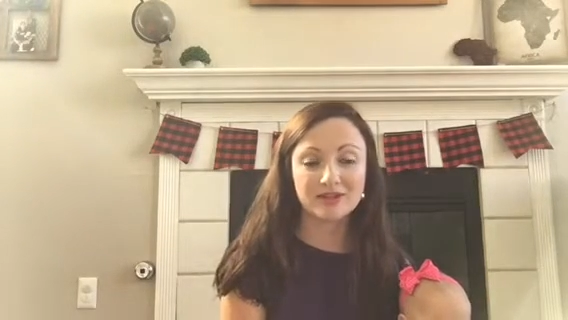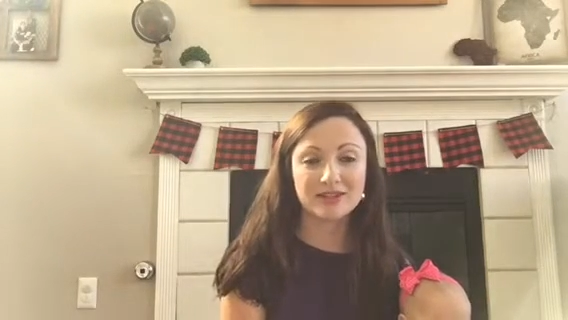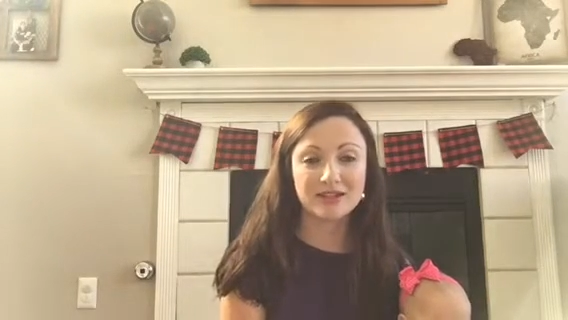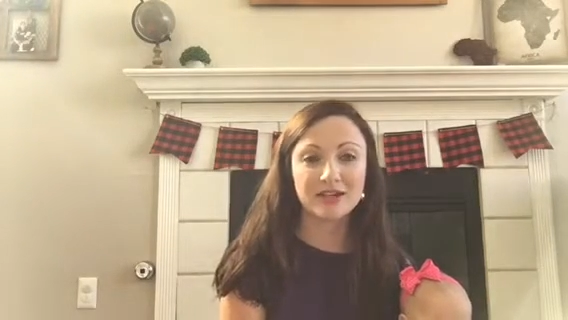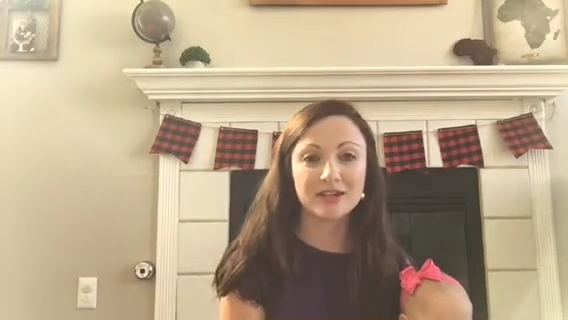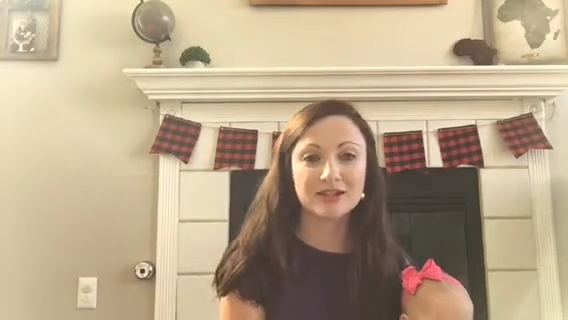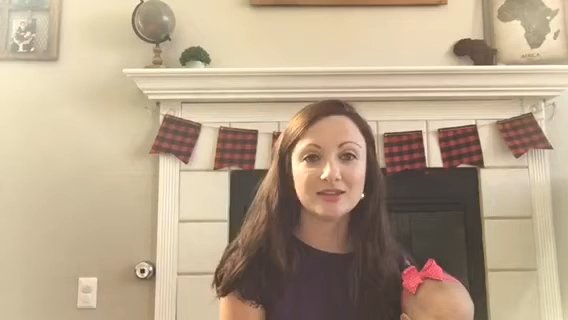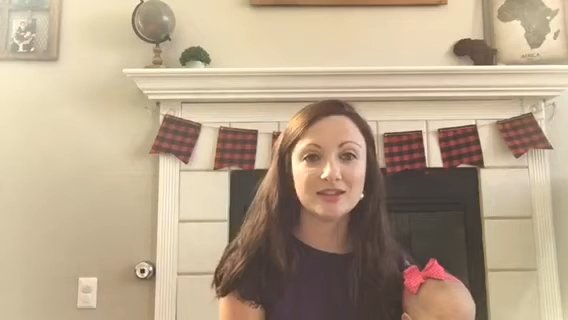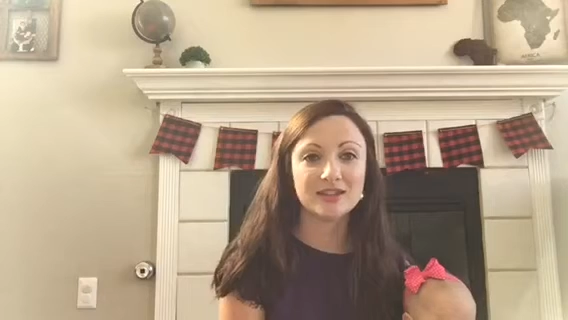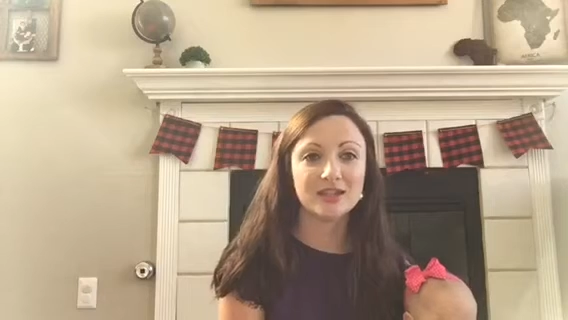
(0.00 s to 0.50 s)
like
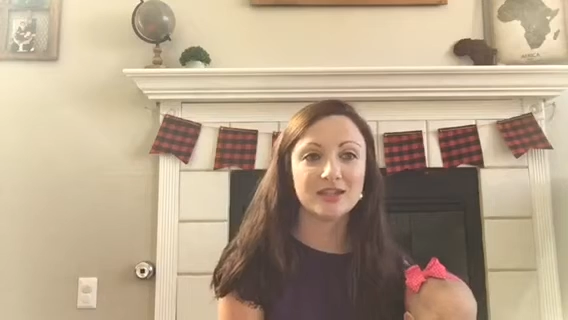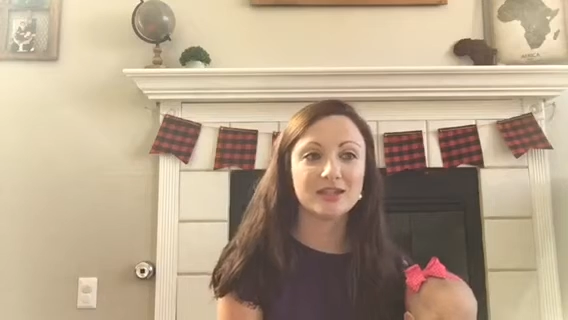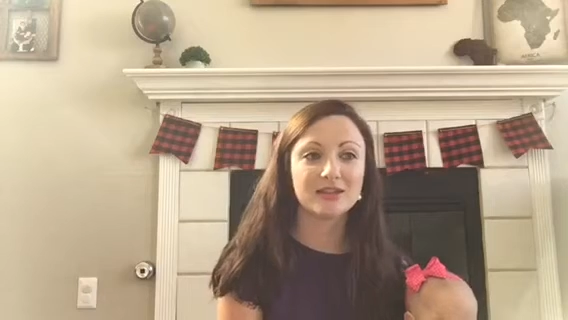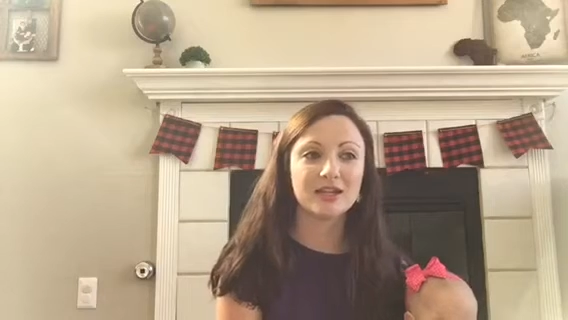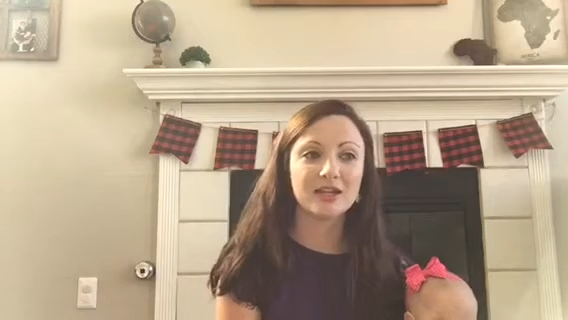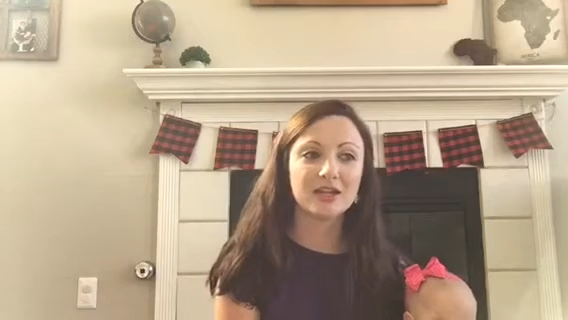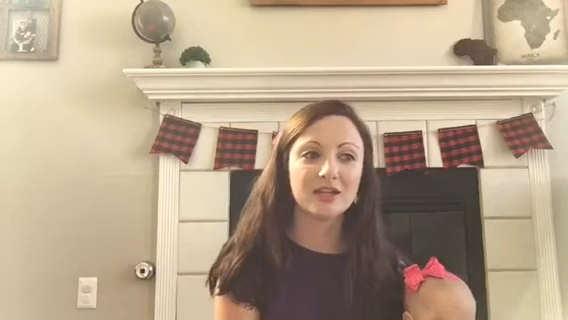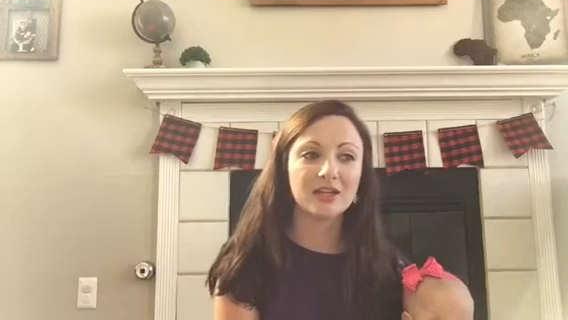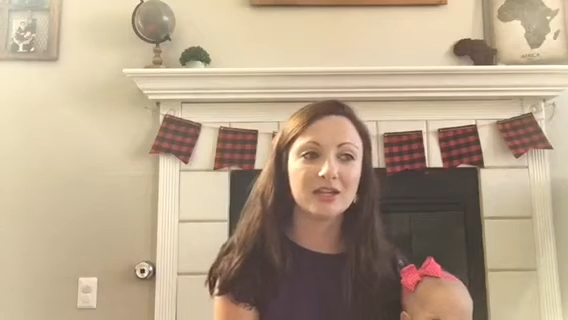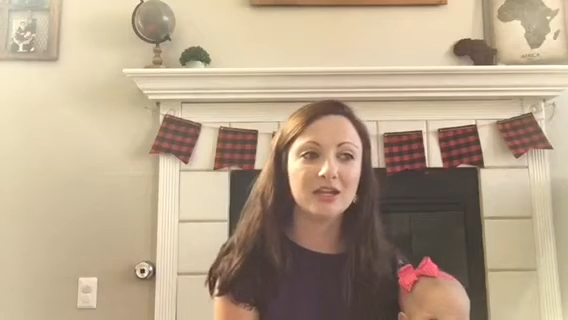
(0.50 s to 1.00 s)
I said, and
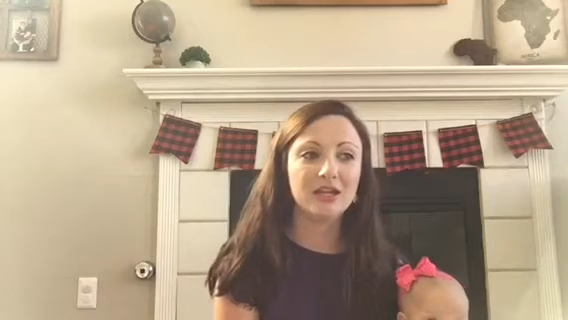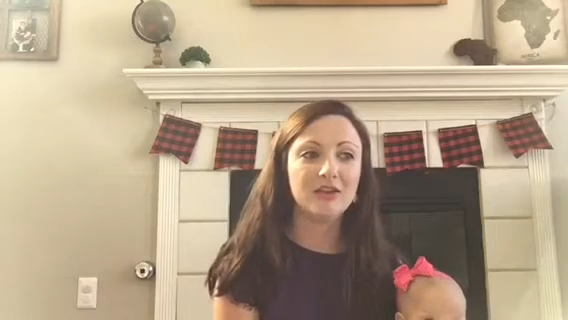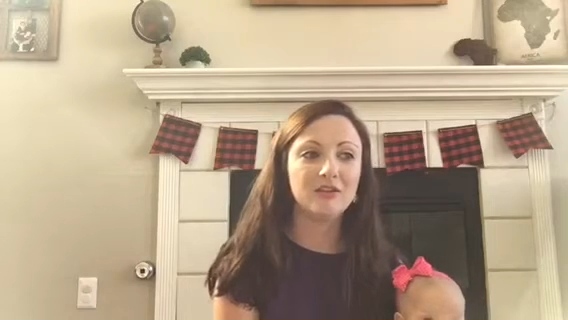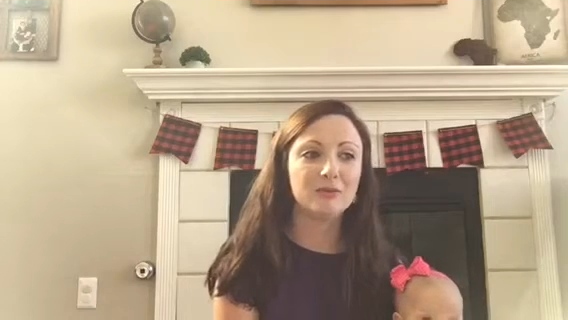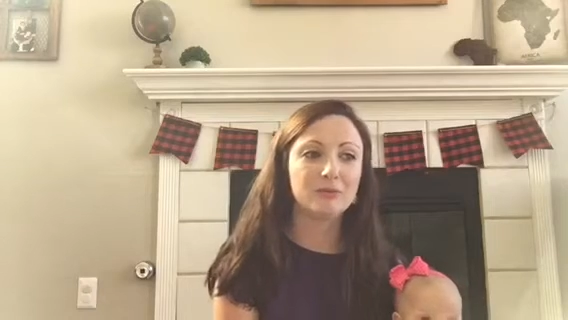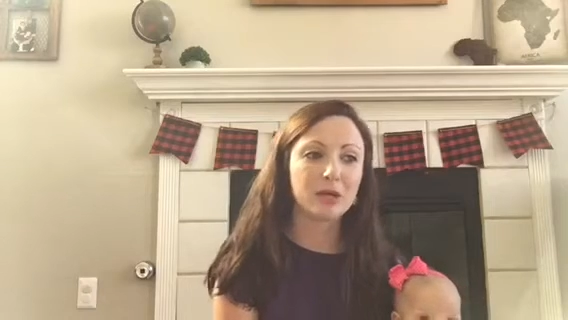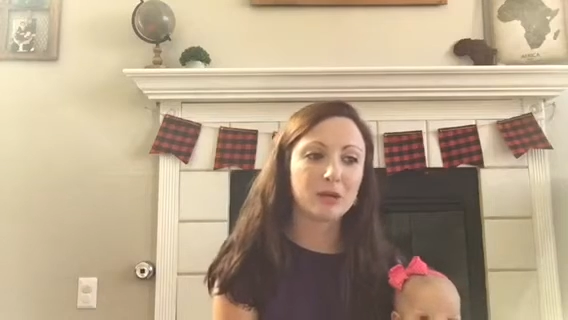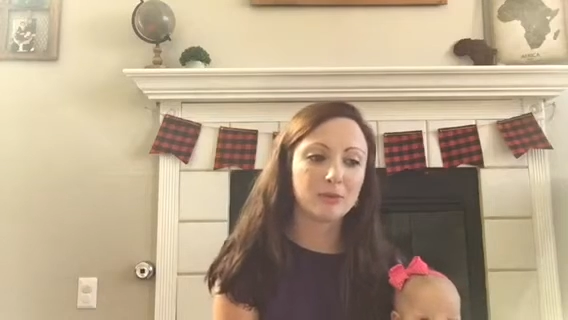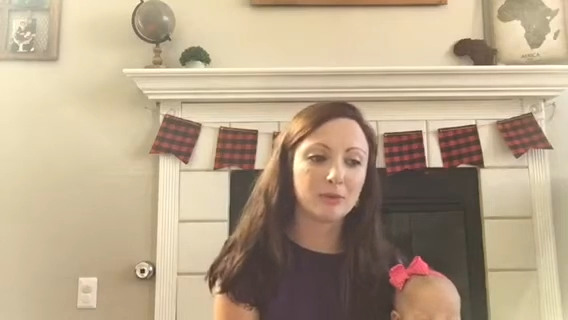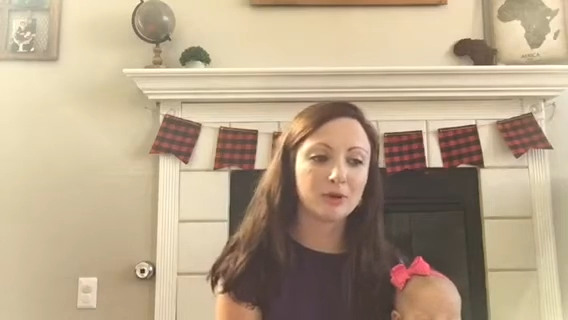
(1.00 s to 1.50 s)
like
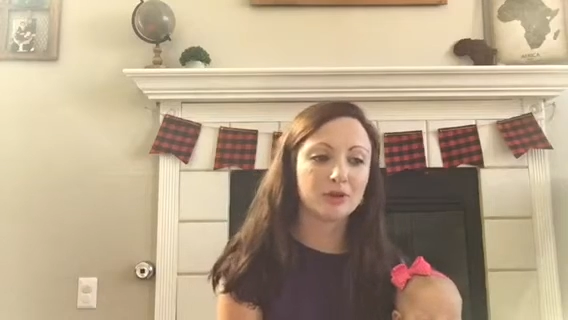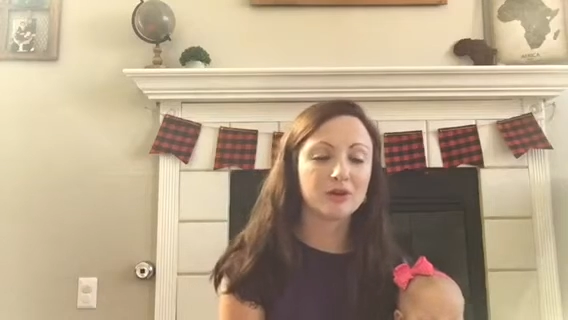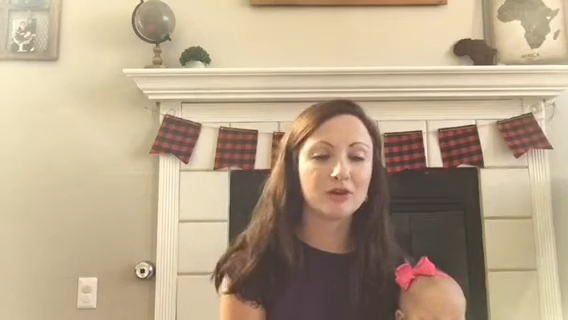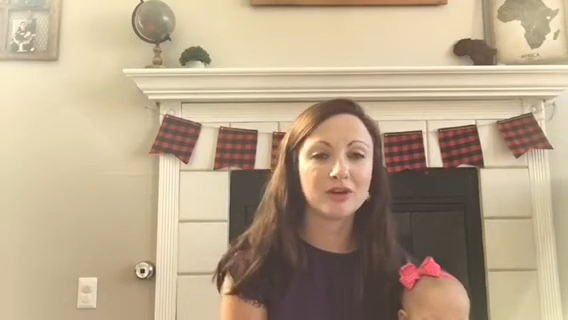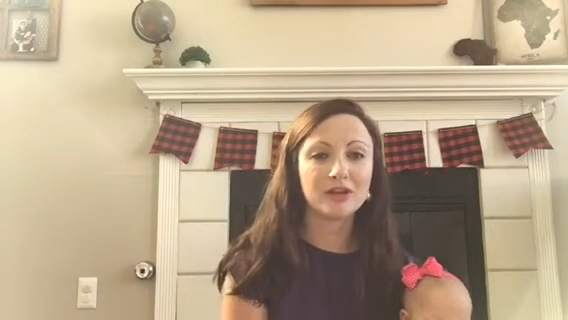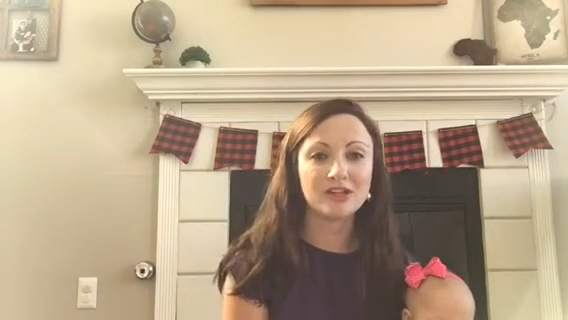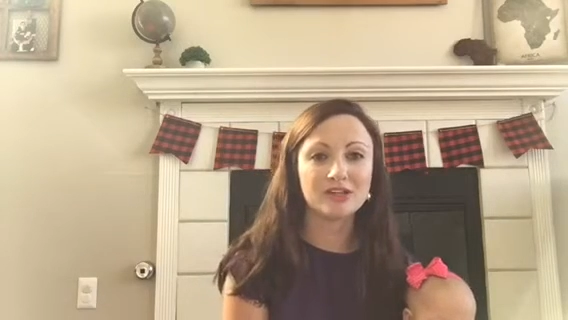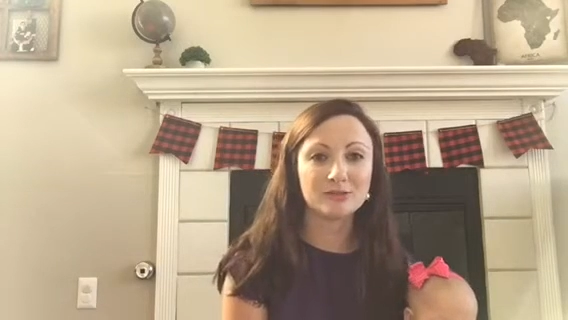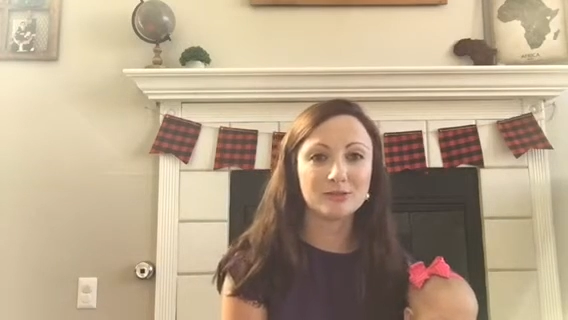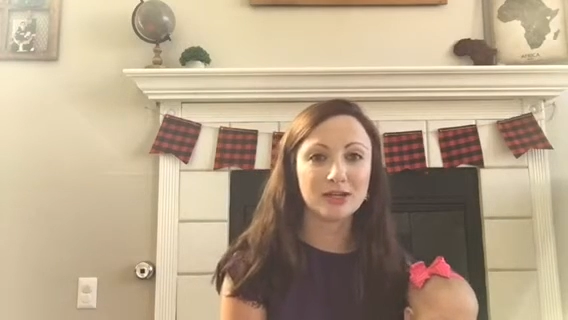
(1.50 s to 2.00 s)
even my brother and
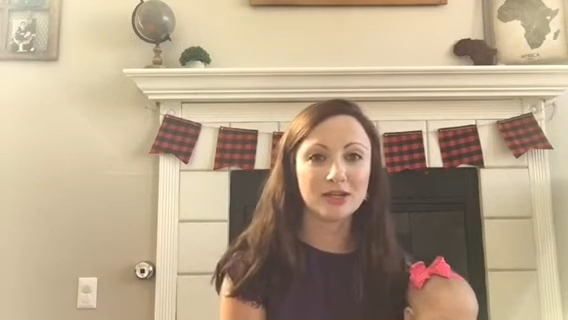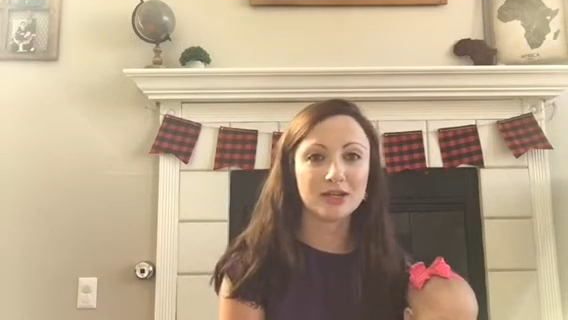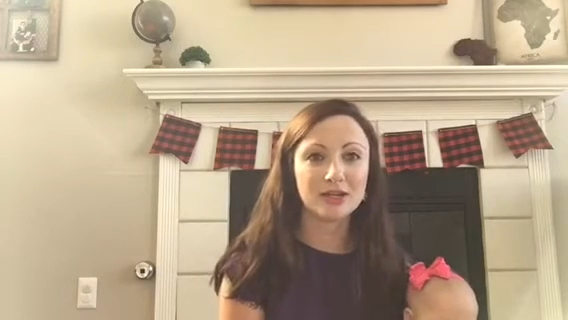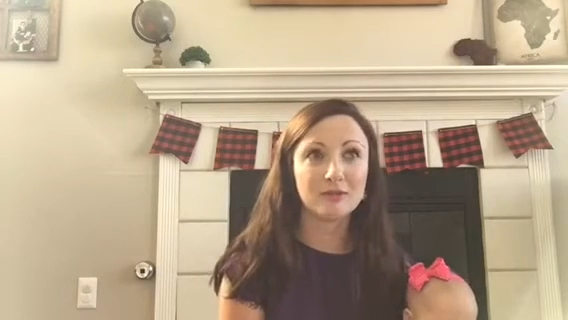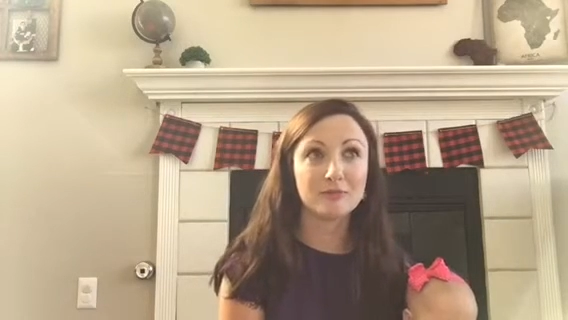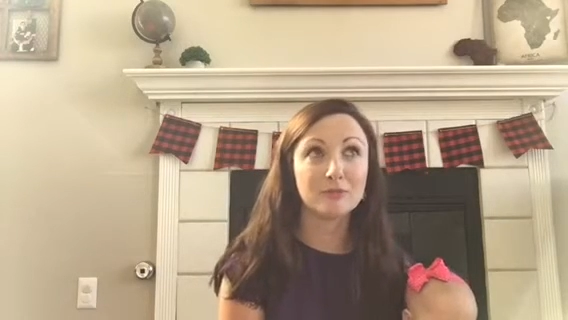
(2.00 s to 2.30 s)
his wife,